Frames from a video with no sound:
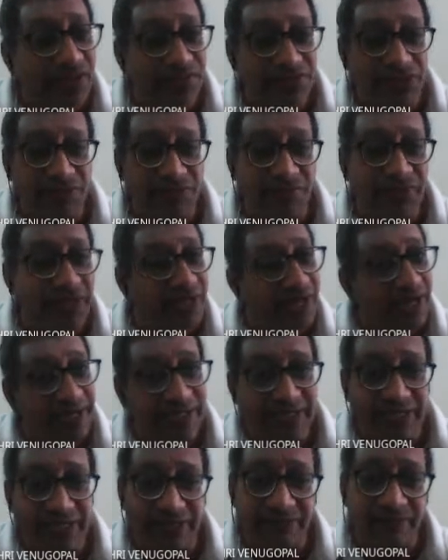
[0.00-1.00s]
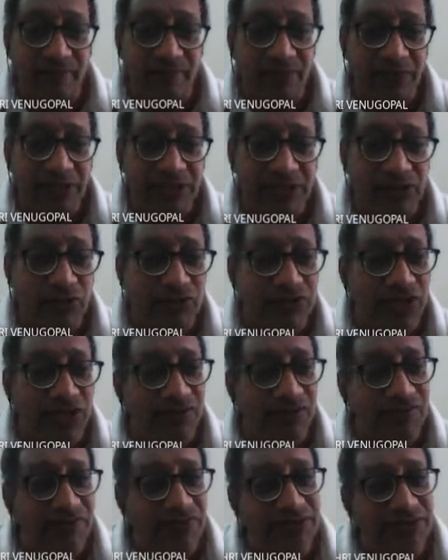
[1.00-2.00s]
gives me 80. So
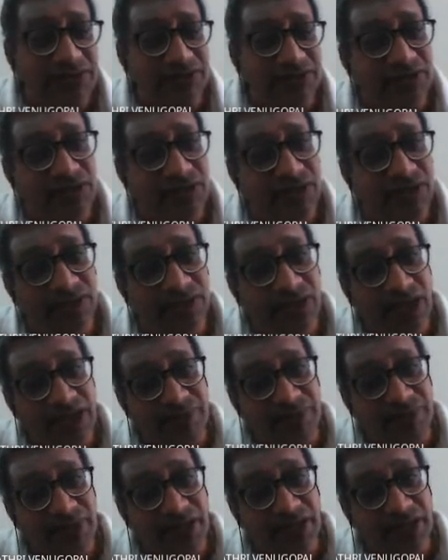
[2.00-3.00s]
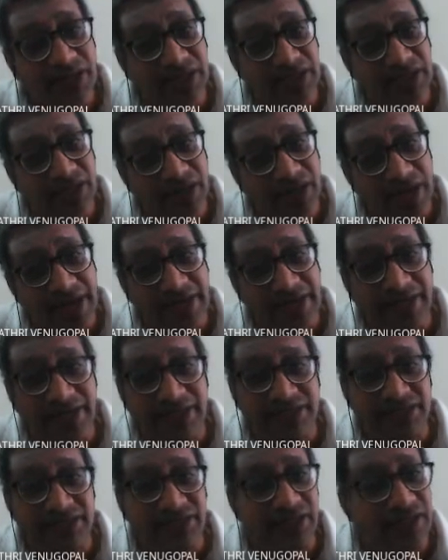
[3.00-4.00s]
service, the time taken in the line
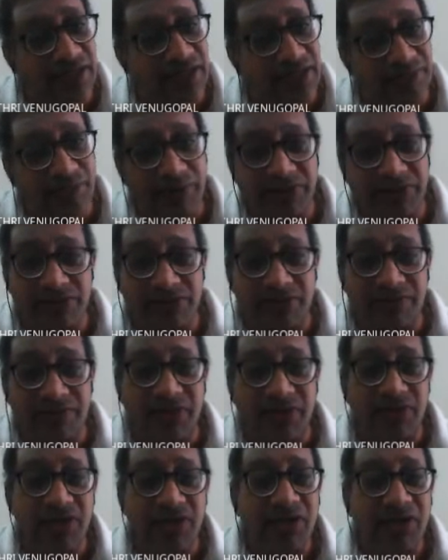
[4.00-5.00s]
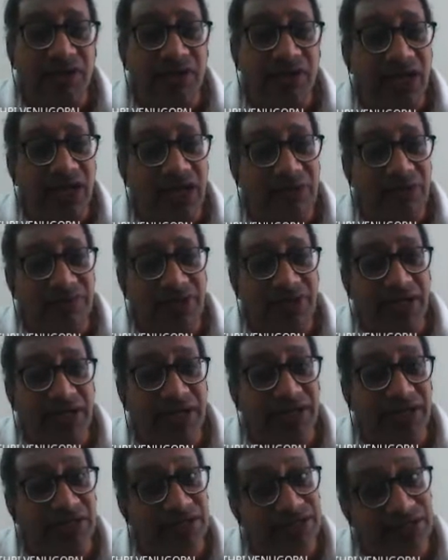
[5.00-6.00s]
is 13.7. Time
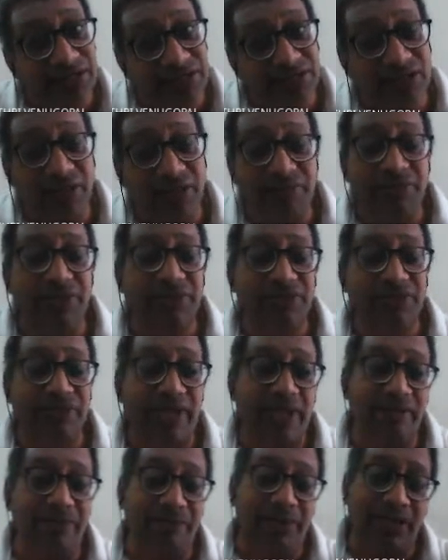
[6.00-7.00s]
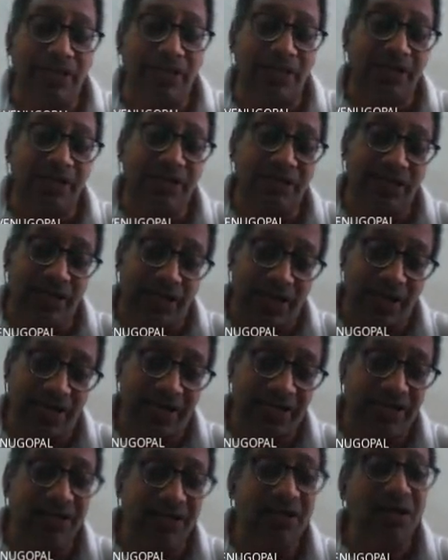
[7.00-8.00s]
taken the system is time taken in the
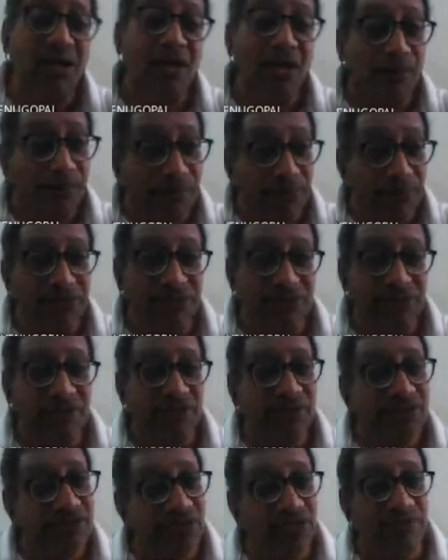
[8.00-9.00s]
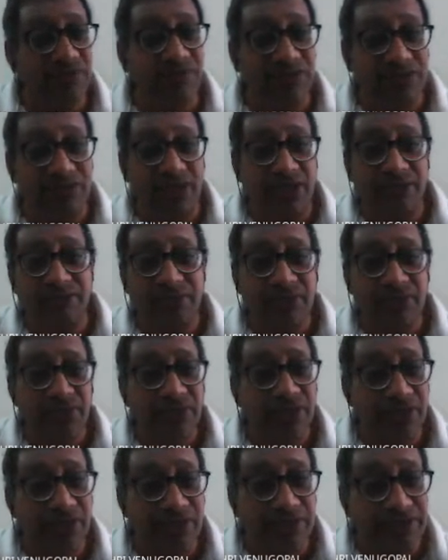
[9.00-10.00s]
line plus service time.
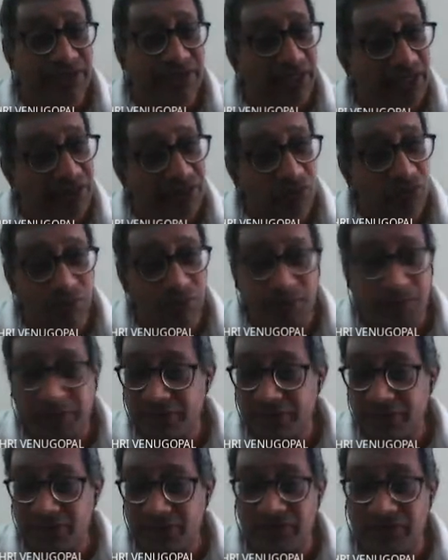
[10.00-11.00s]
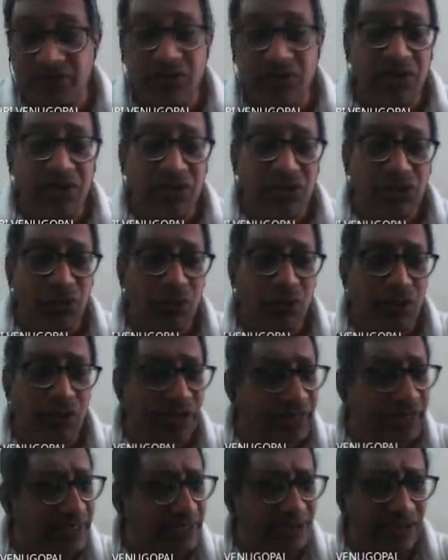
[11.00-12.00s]
It is 34.7. So
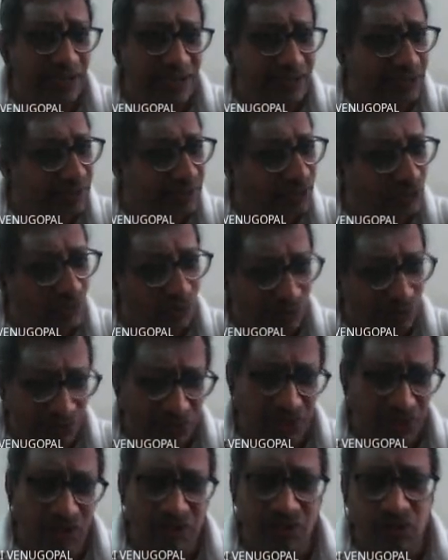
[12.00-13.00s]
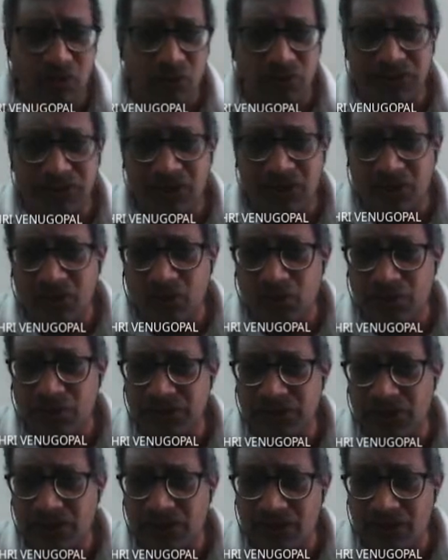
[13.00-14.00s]
like that it goes
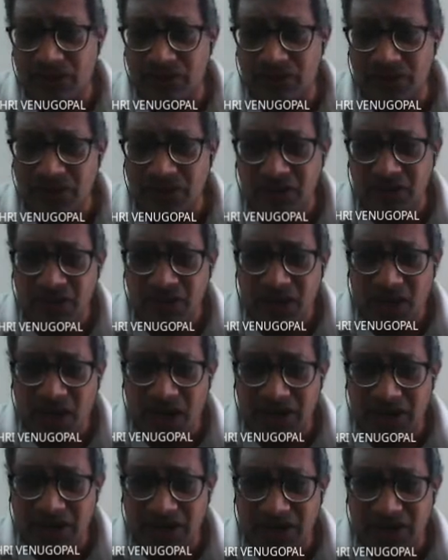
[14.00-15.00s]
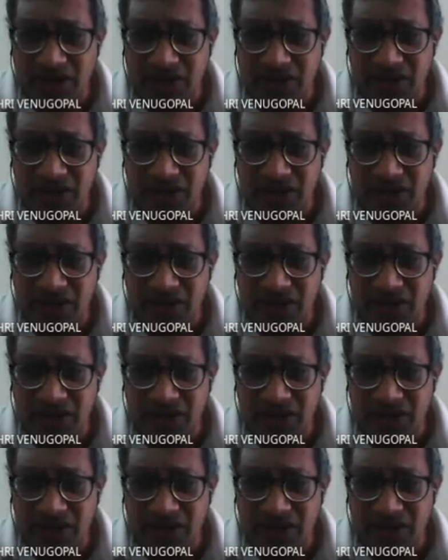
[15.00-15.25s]
on, and